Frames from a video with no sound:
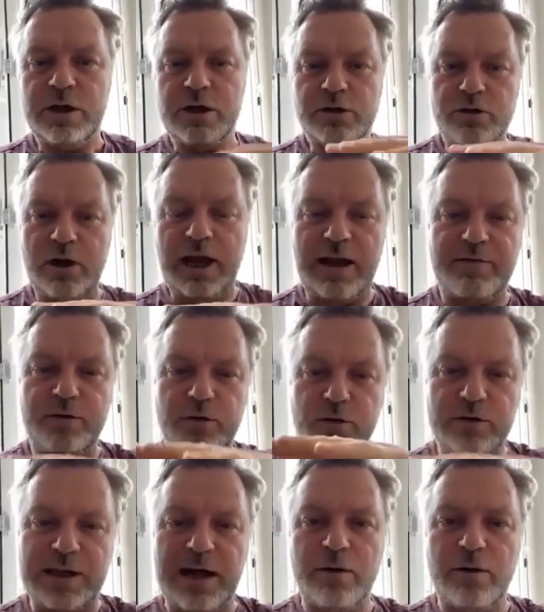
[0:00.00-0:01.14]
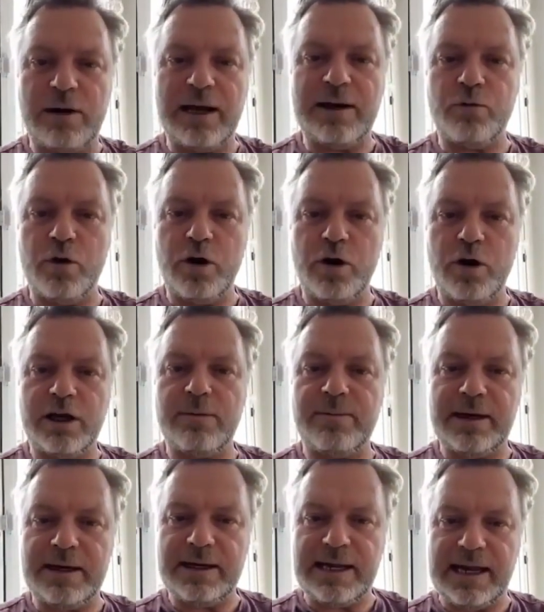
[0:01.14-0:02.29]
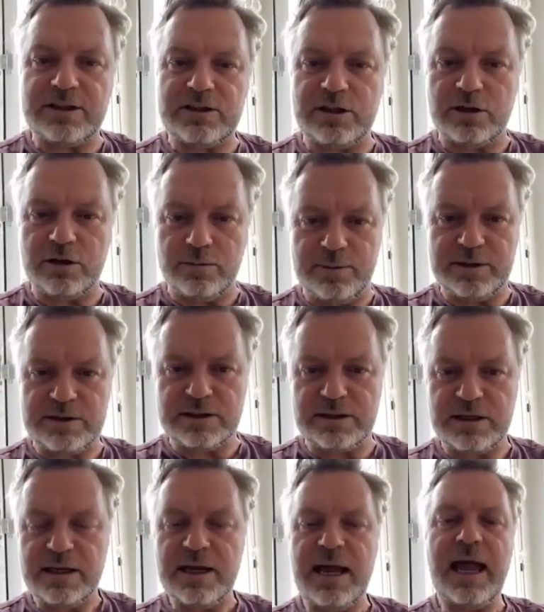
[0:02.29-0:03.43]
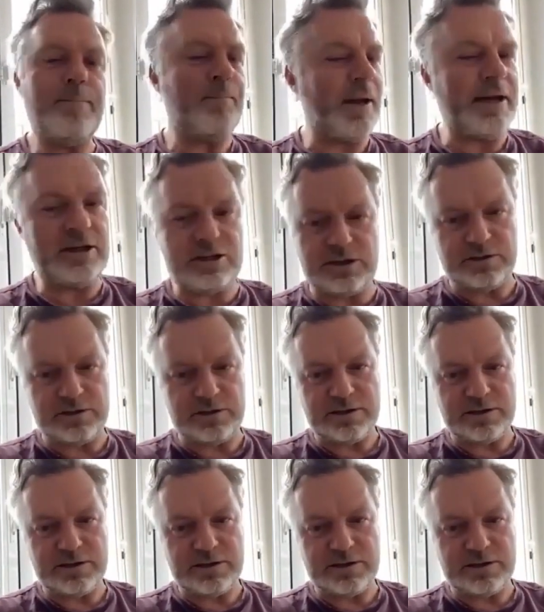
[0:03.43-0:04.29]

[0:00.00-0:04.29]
to have your downline work and be engaged and committed and patient.